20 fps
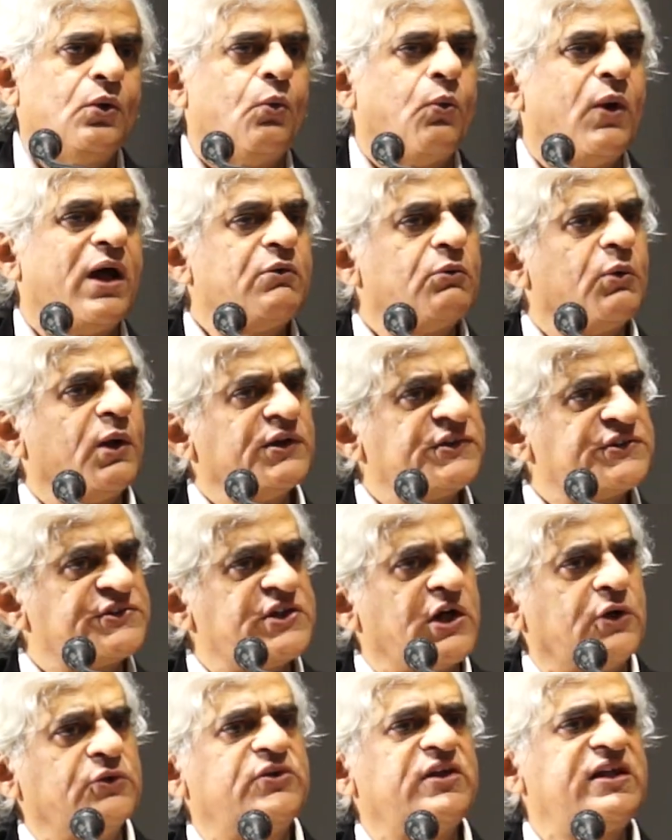One
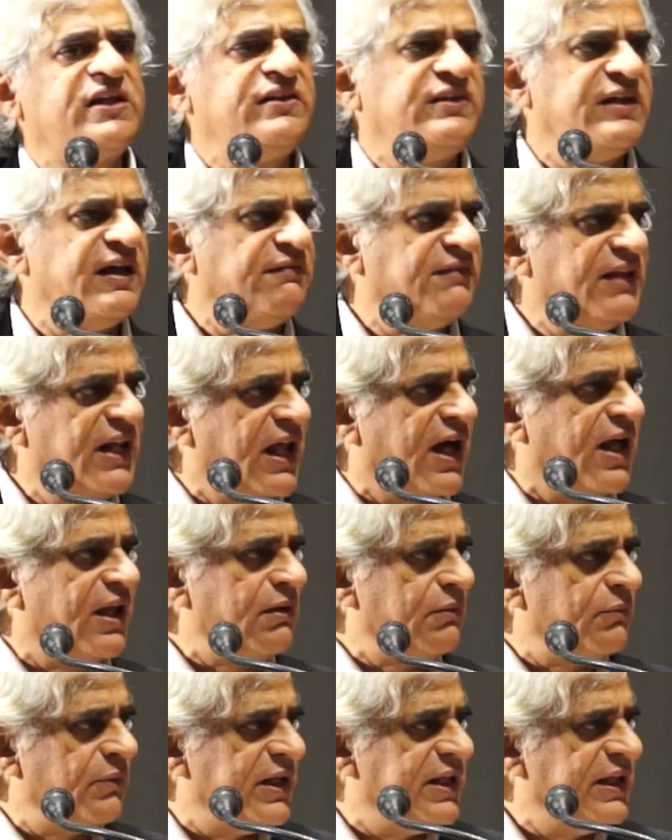was Chaudhary
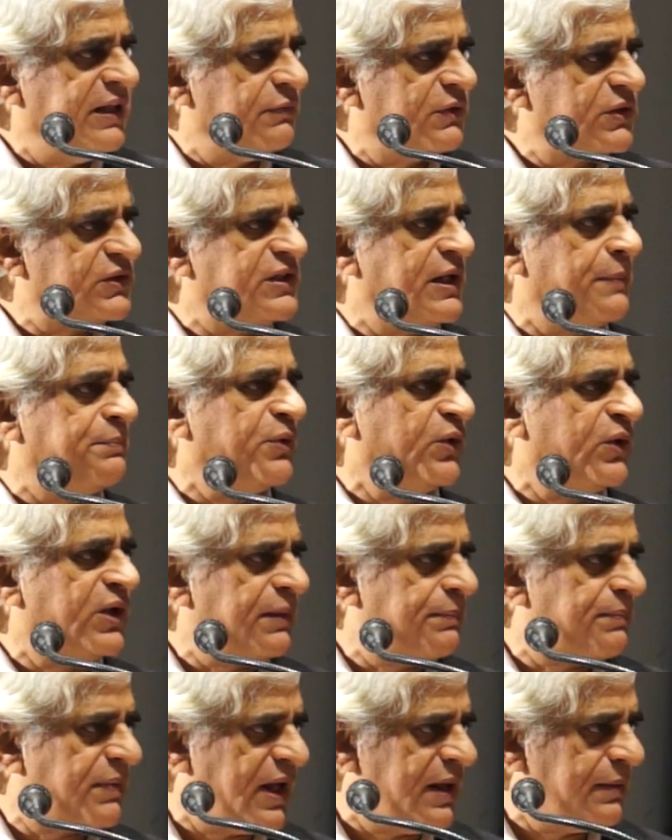Devilal when he was
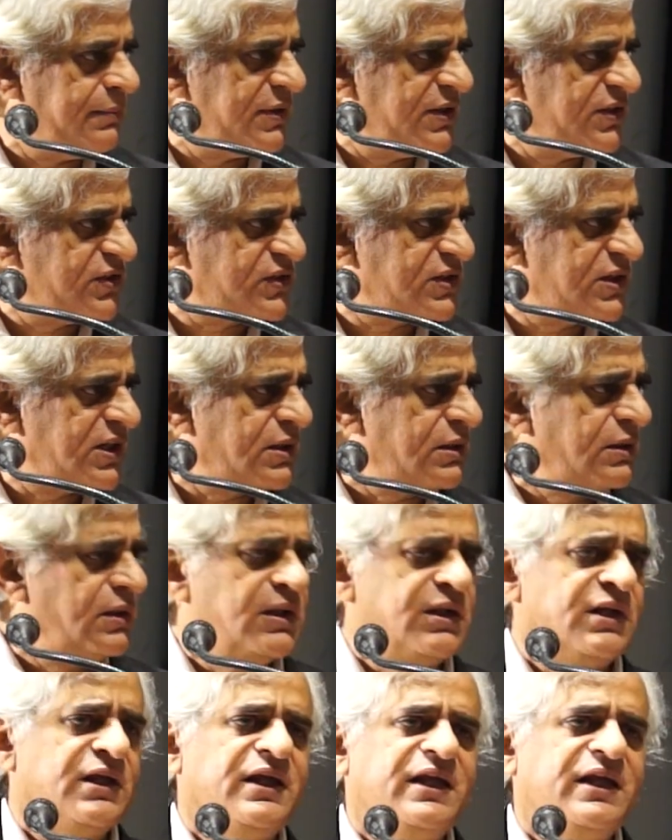Deputy Prime Minister.